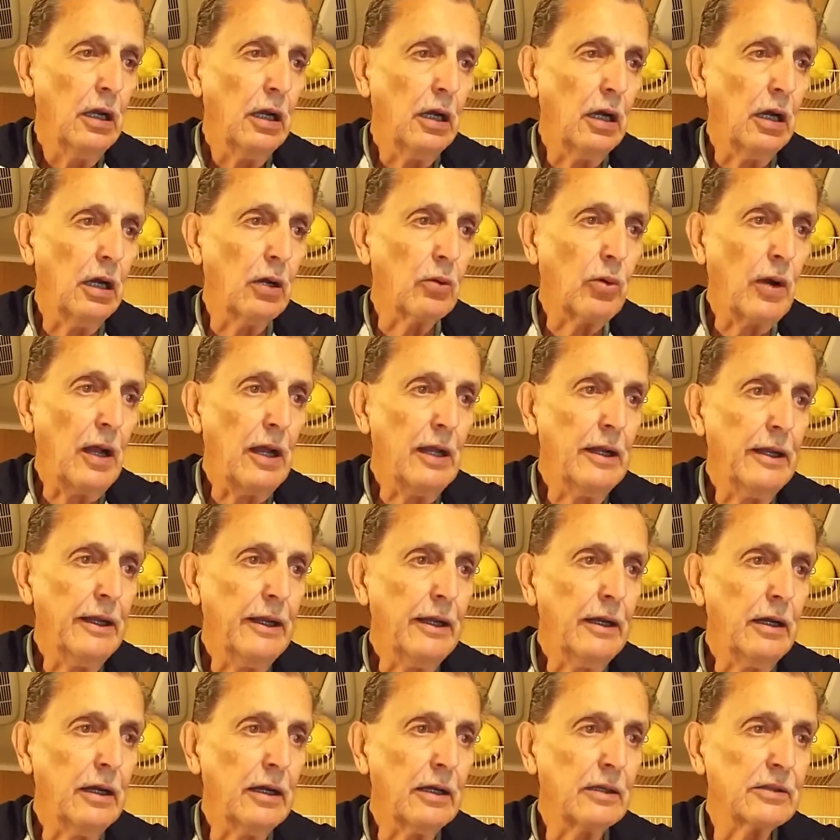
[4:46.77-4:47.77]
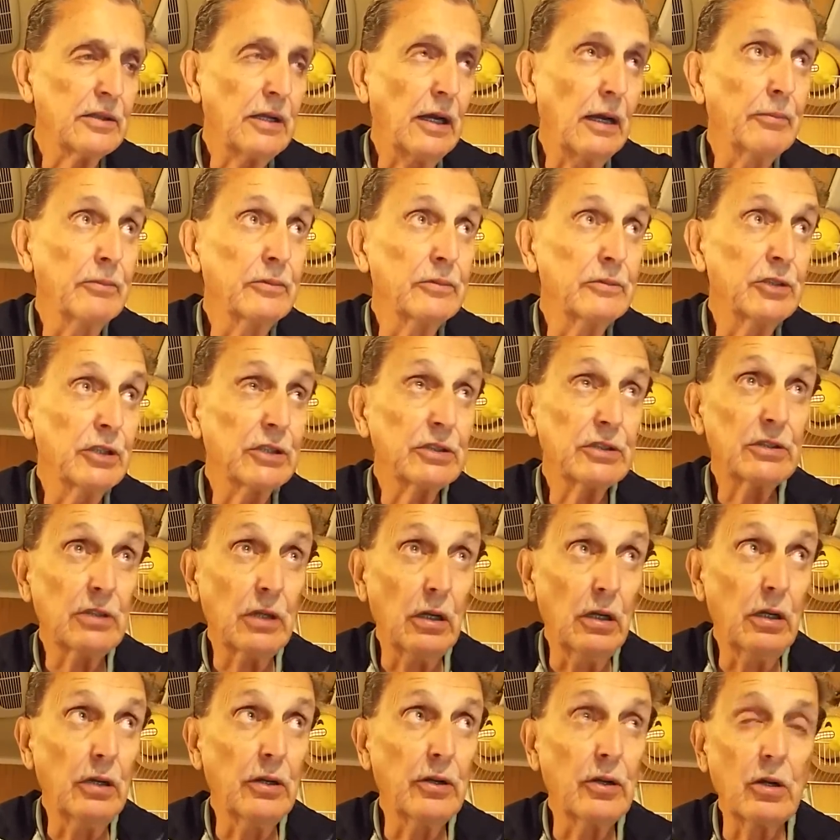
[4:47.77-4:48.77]
Uh, right now, I'm just
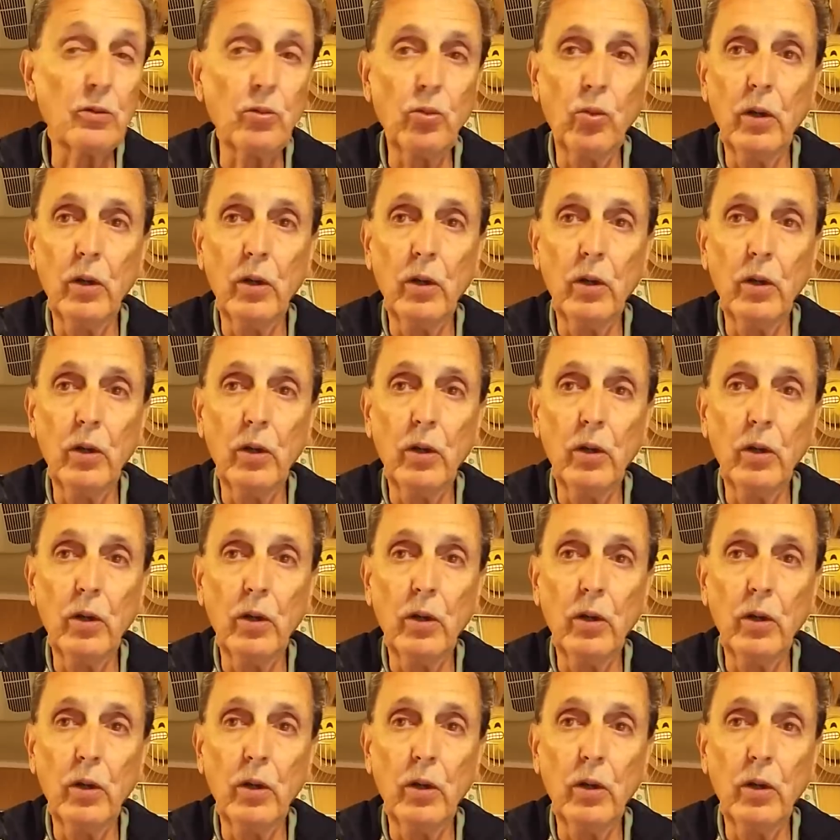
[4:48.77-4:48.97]
under